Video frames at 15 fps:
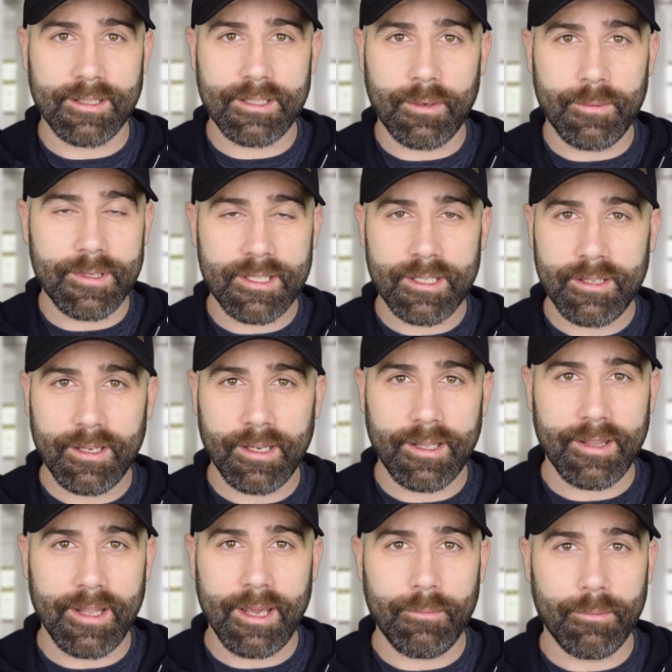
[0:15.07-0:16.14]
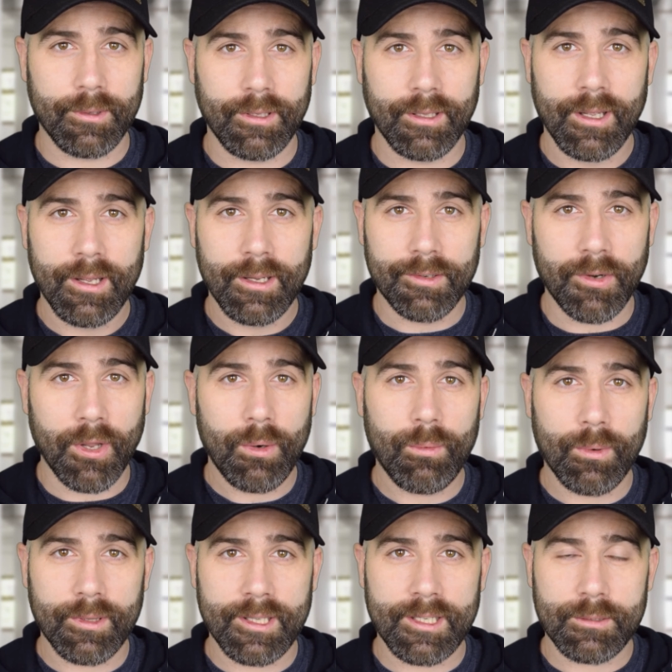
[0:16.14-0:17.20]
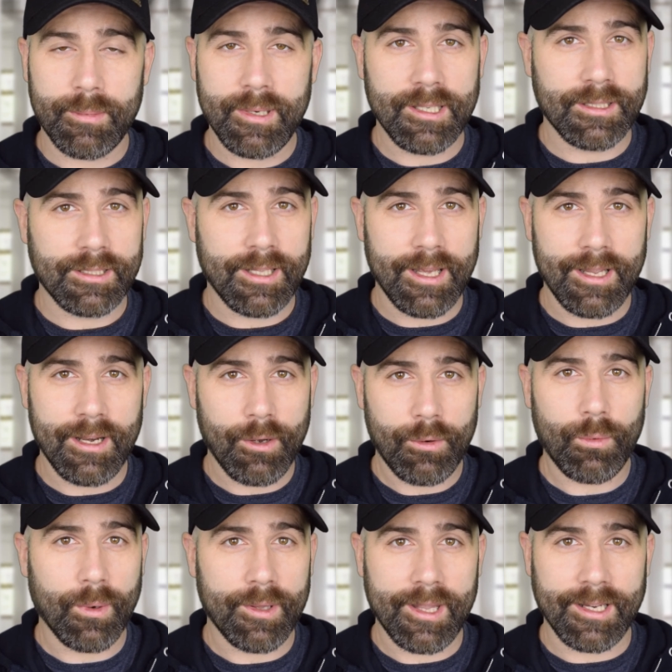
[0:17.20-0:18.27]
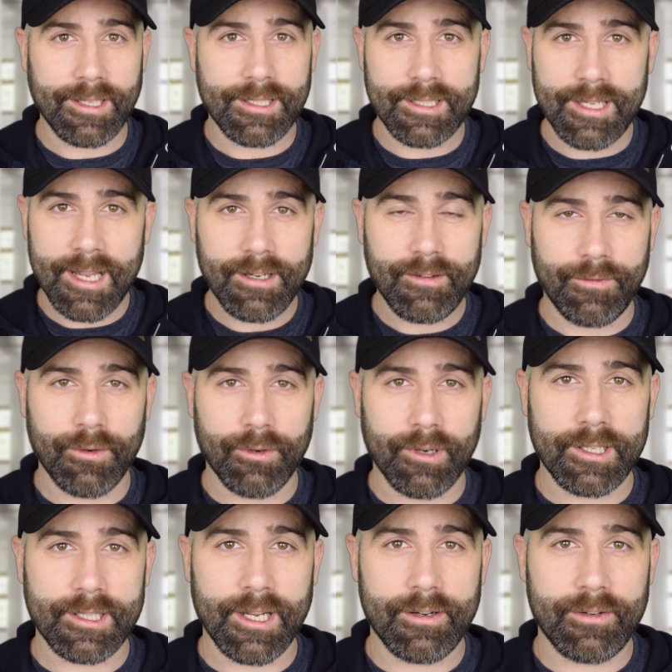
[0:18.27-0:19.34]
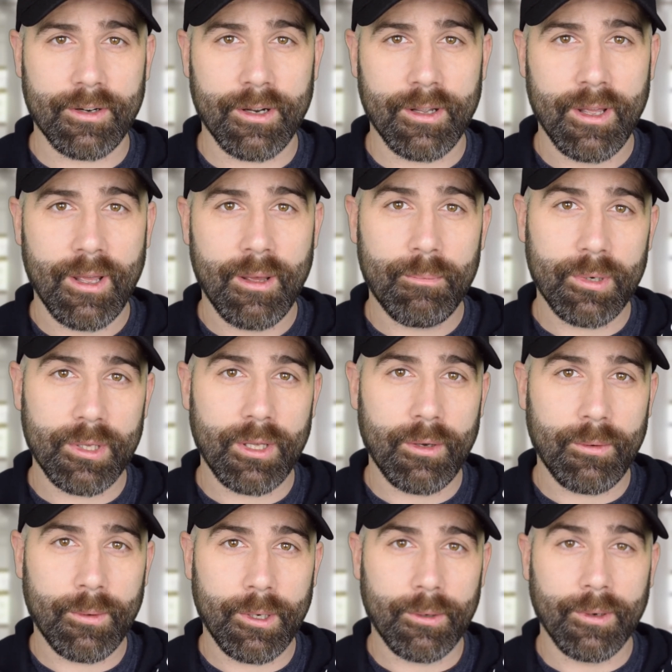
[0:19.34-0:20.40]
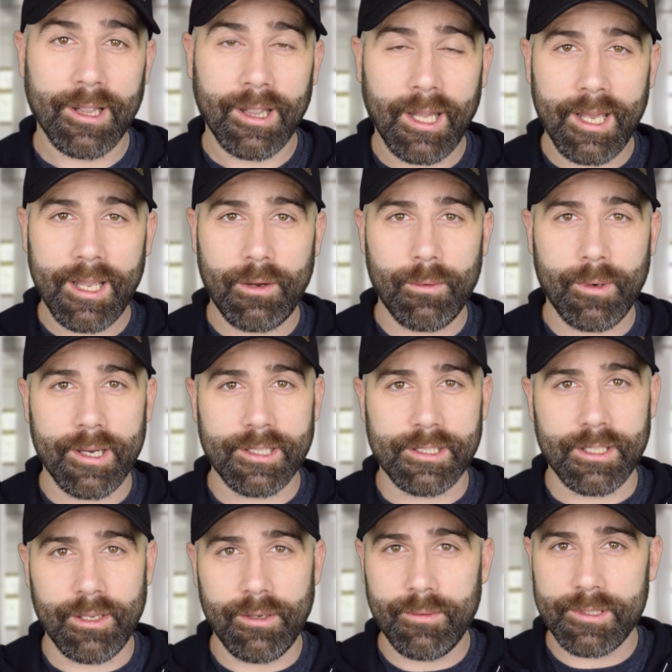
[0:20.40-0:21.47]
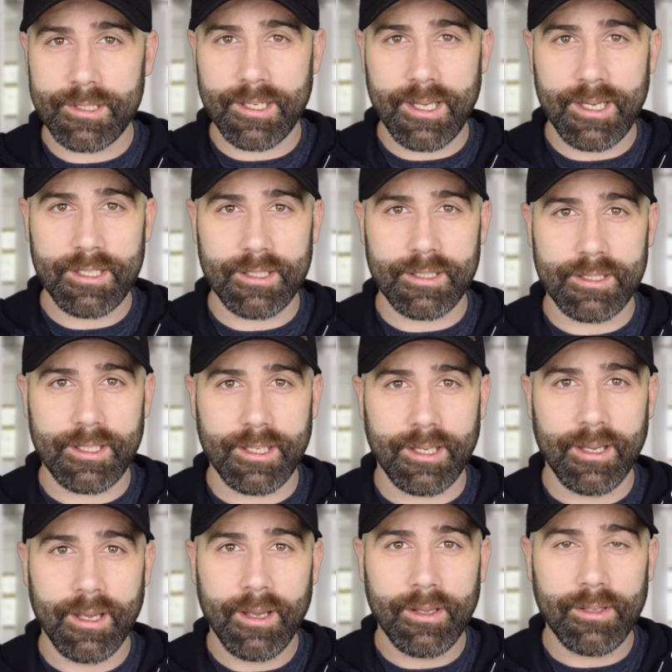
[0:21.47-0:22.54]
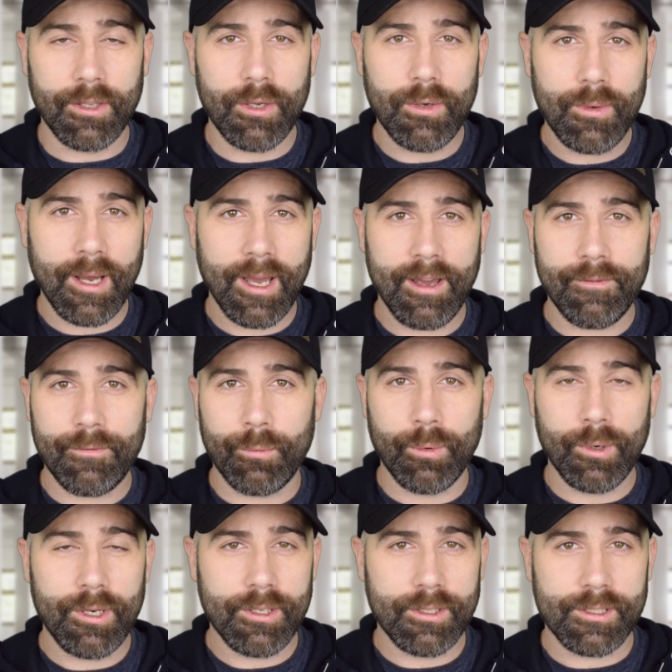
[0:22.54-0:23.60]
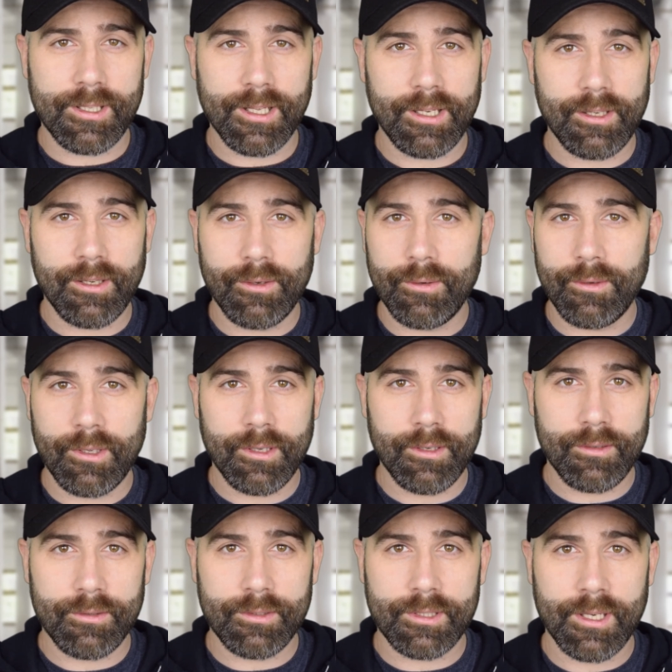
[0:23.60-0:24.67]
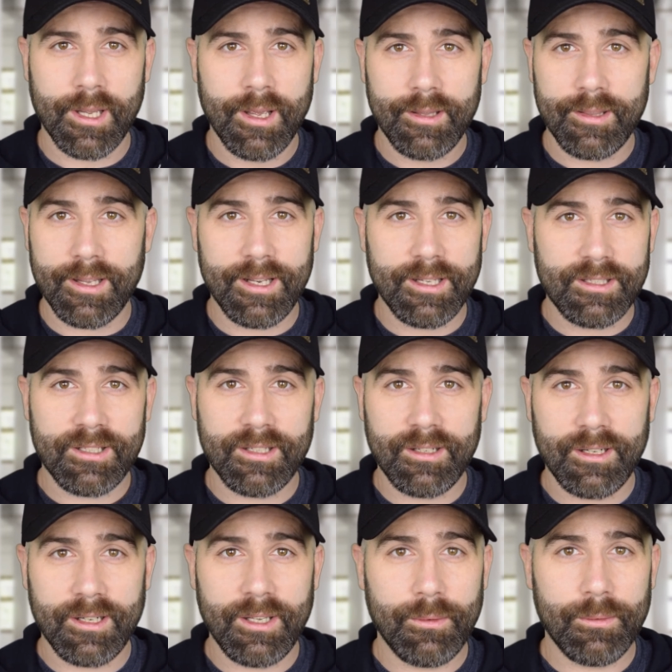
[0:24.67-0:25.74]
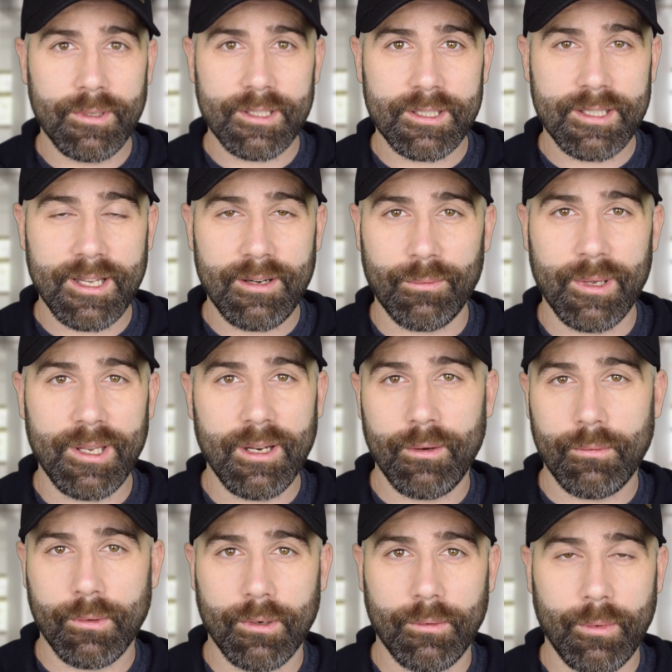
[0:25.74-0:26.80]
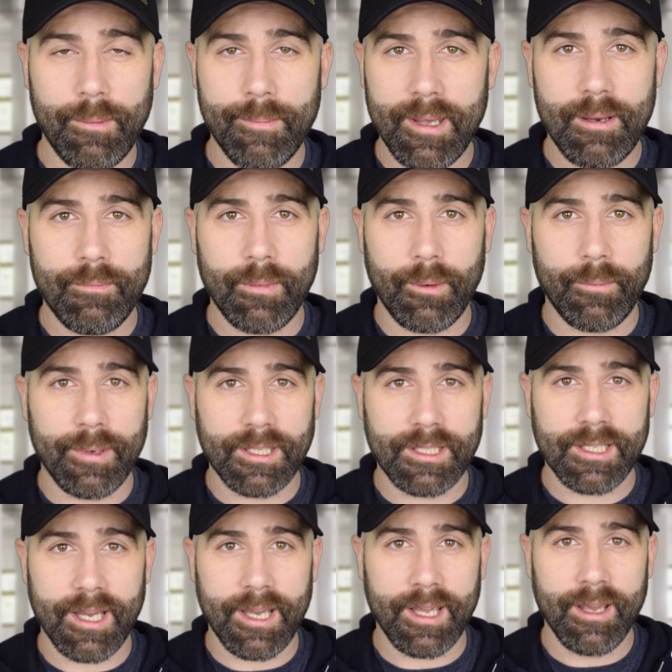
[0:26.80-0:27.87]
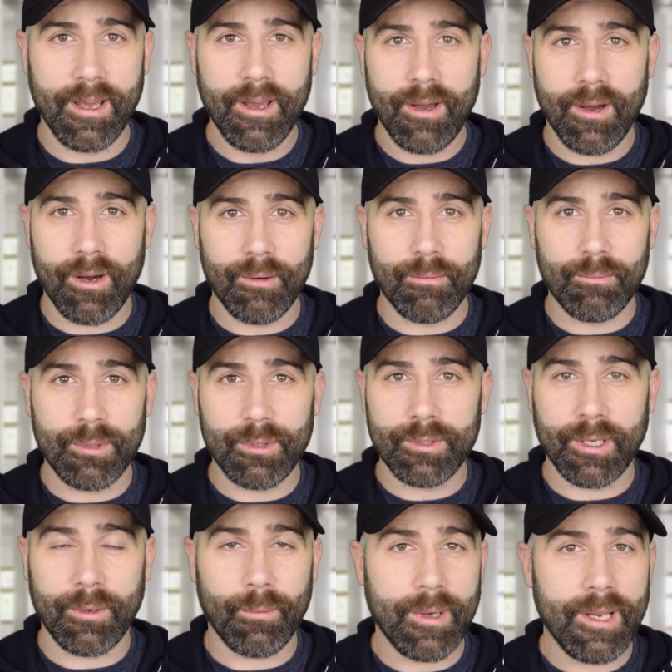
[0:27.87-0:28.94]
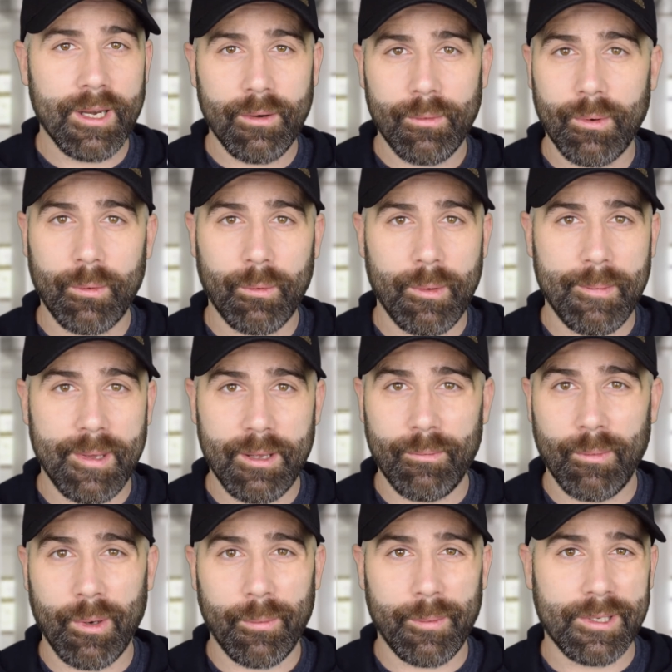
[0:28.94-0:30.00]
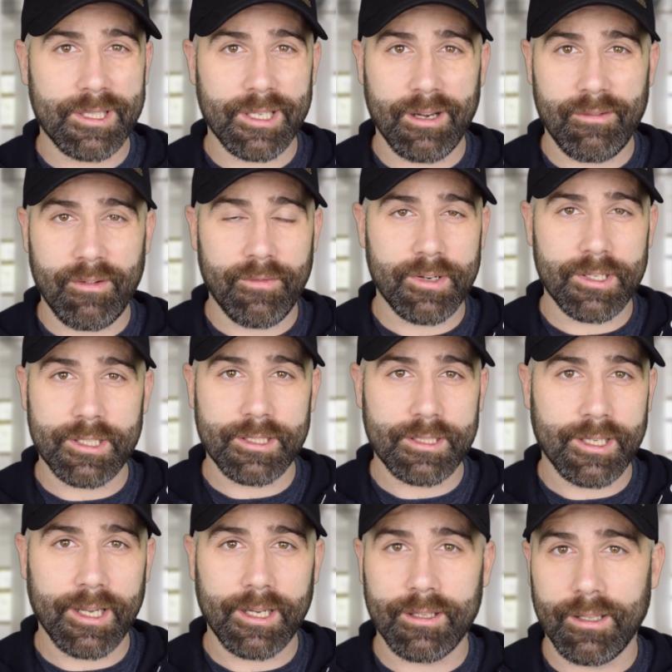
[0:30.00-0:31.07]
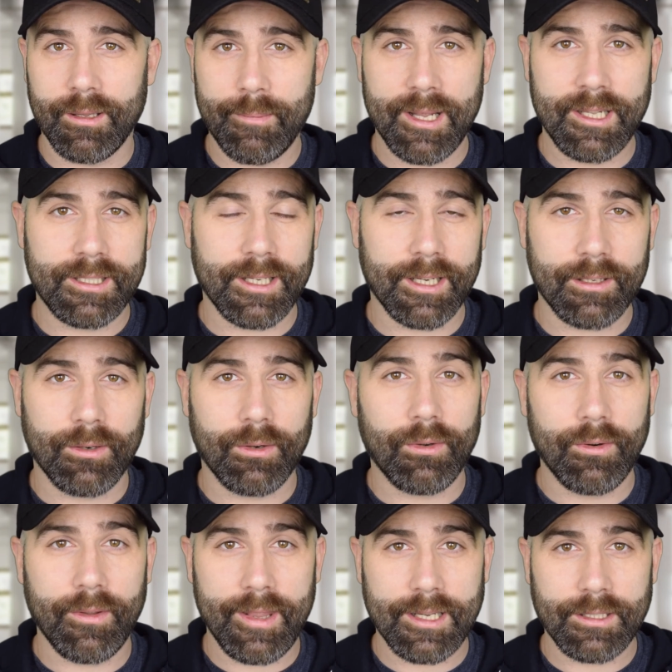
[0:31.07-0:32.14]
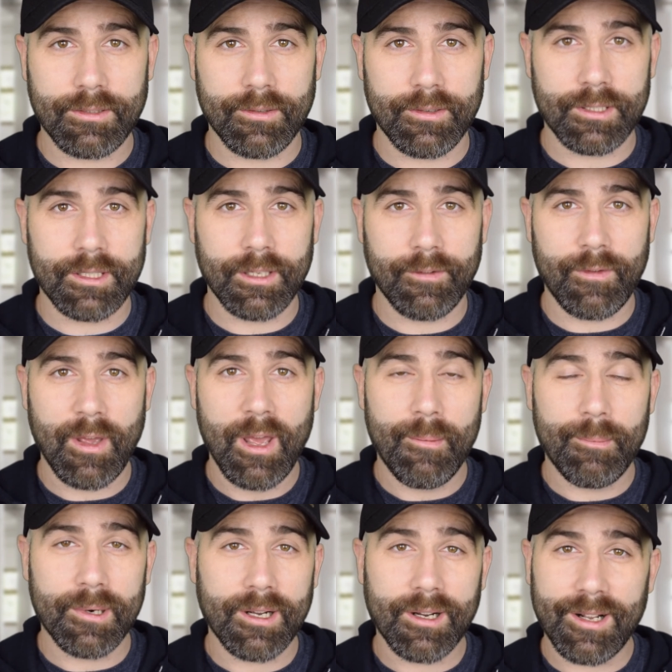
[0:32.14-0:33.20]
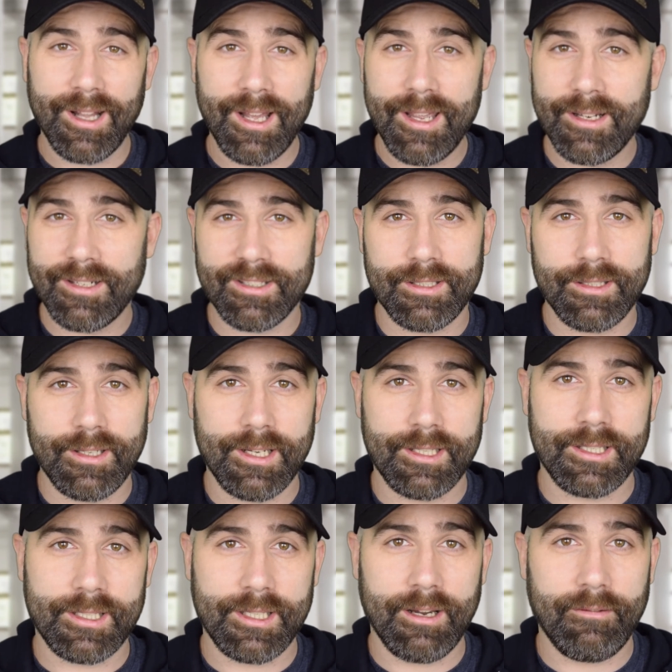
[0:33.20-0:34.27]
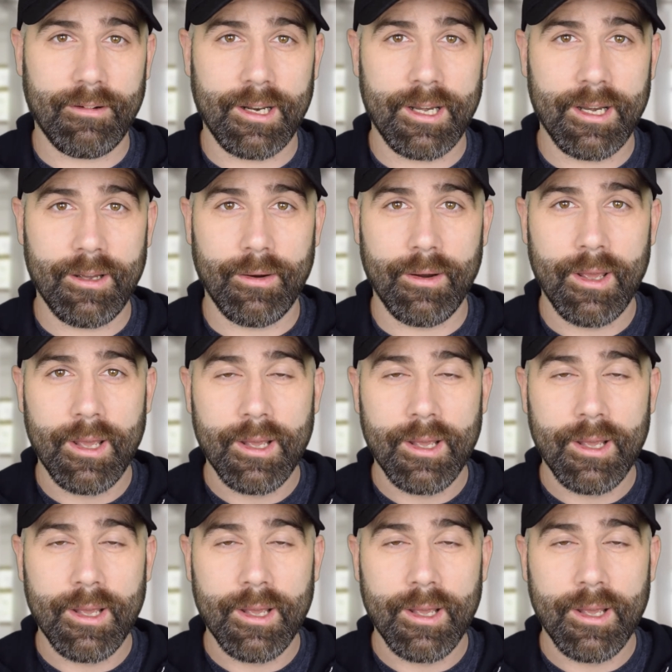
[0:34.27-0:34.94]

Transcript: So internally, they will know what these means, they know what they stand for, etc., but you won't. Likewise, you as an agency, you have words that you use that internally you understand. We know what we mean when we say onboarding. We know what we mean when we say revision cycle, amend cycle, all of that sort of stuff, but our client doesn't necessarily know.